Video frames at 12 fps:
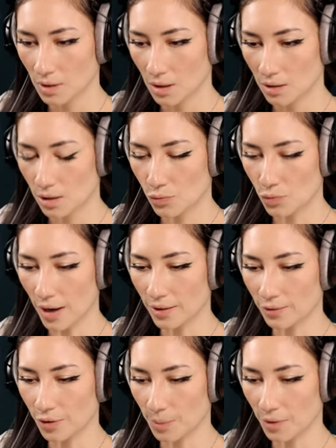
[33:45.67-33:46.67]
to run
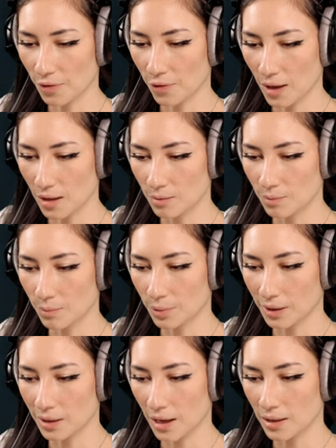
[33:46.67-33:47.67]
from the fated
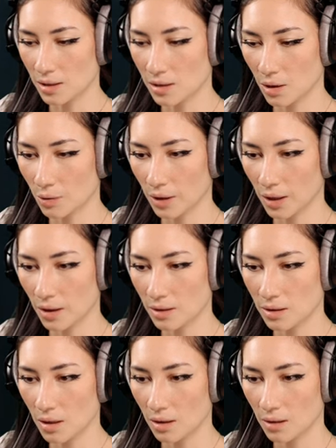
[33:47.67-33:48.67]
bloodline is the only answer.